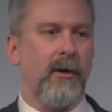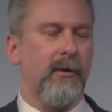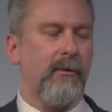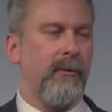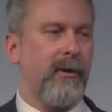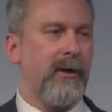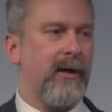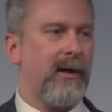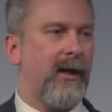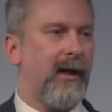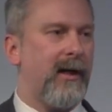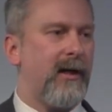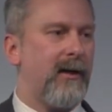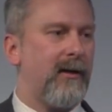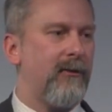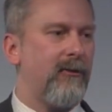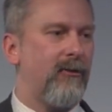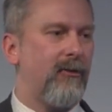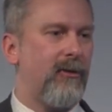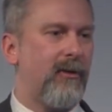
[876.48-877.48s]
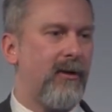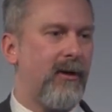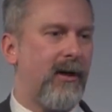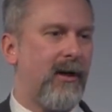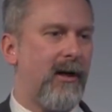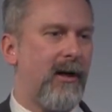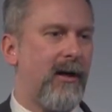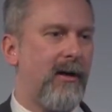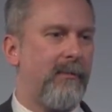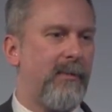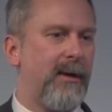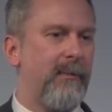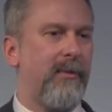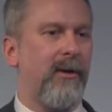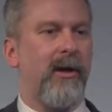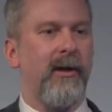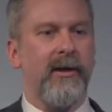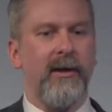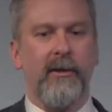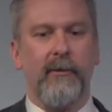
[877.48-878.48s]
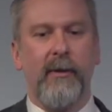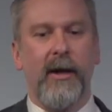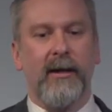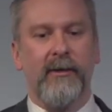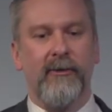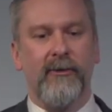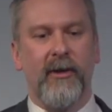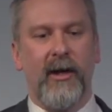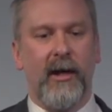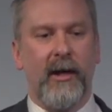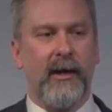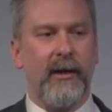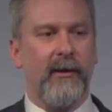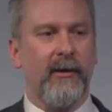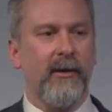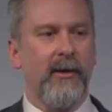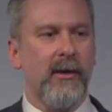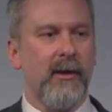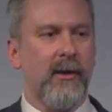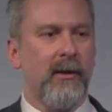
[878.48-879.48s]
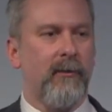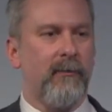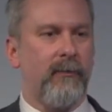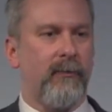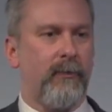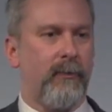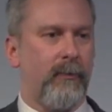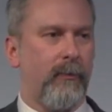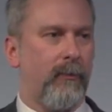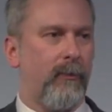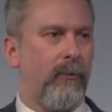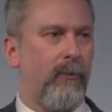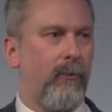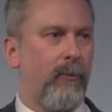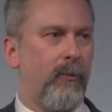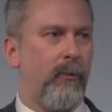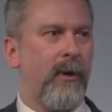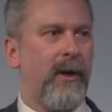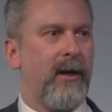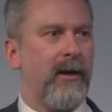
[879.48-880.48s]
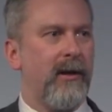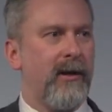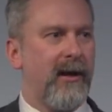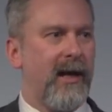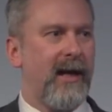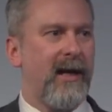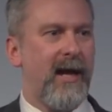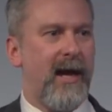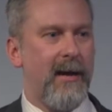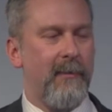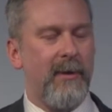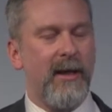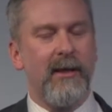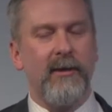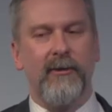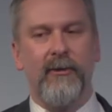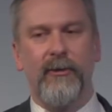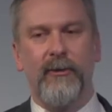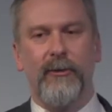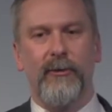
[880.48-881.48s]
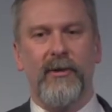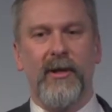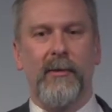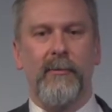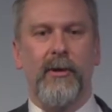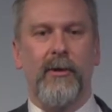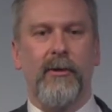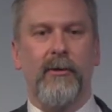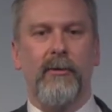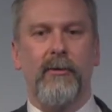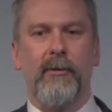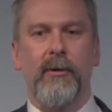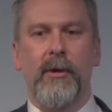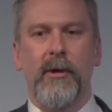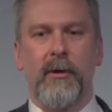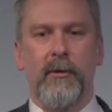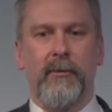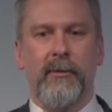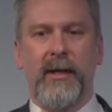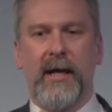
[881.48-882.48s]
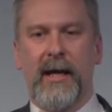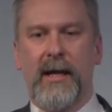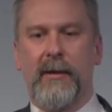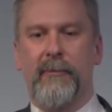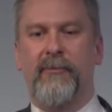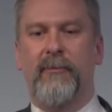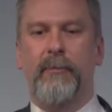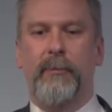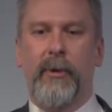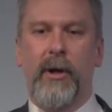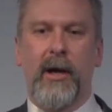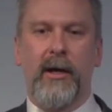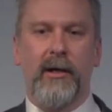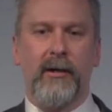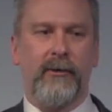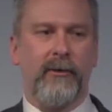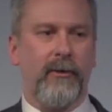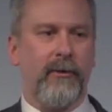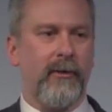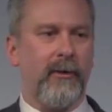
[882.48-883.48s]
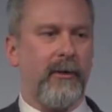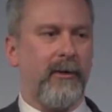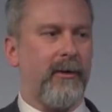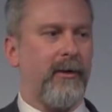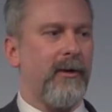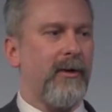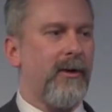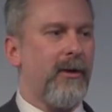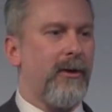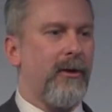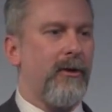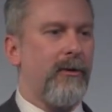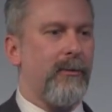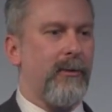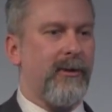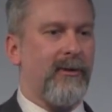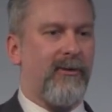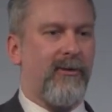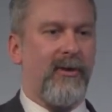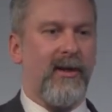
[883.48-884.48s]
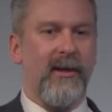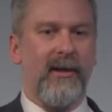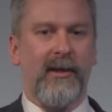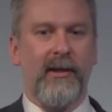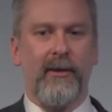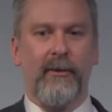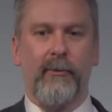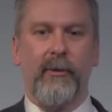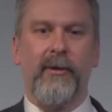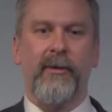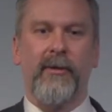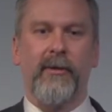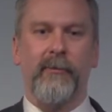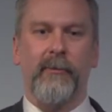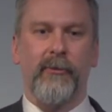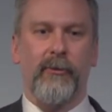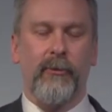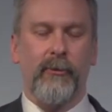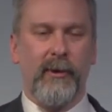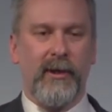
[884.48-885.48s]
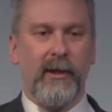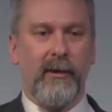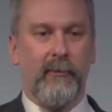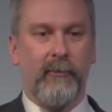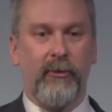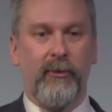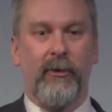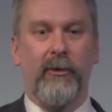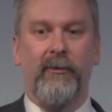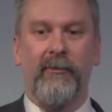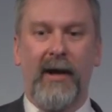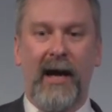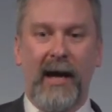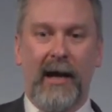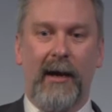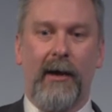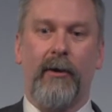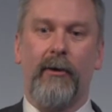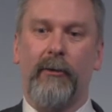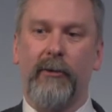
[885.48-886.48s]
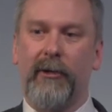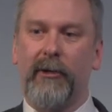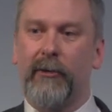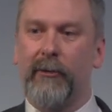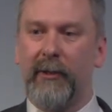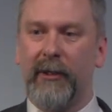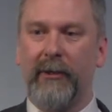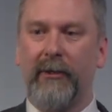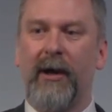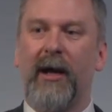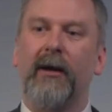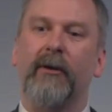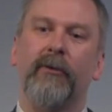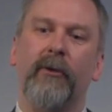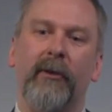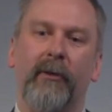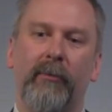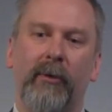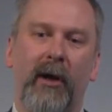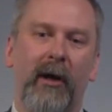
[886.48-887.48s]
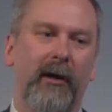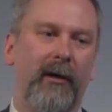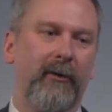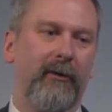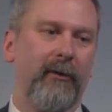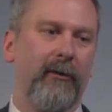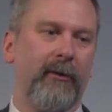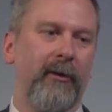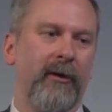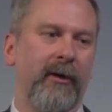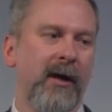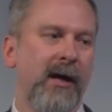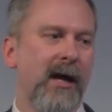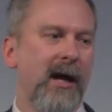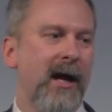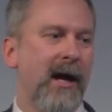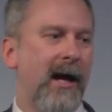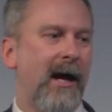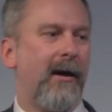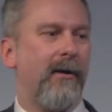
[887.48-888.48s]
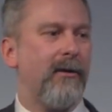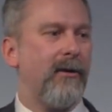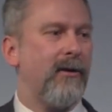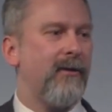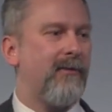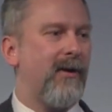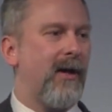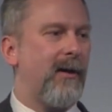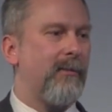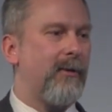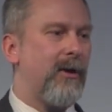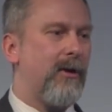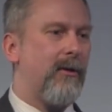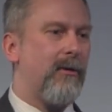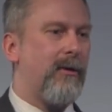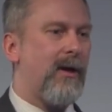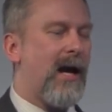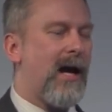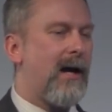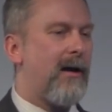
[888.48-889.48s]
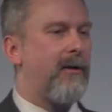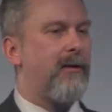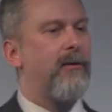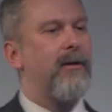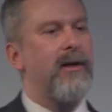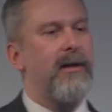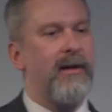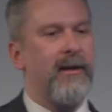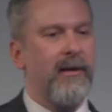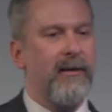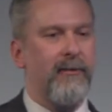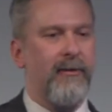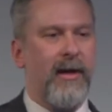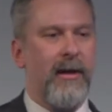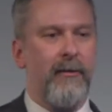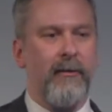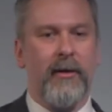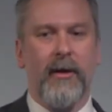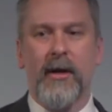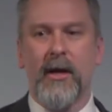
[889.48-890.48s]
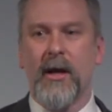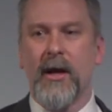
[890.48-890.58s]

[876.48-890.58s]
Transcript: We engaged people on the UX side. When they came in to do demo, we'd had a product owner who would sit there with them so we can observe how do you interact with a product owner, how do you develop code, how do you get things out.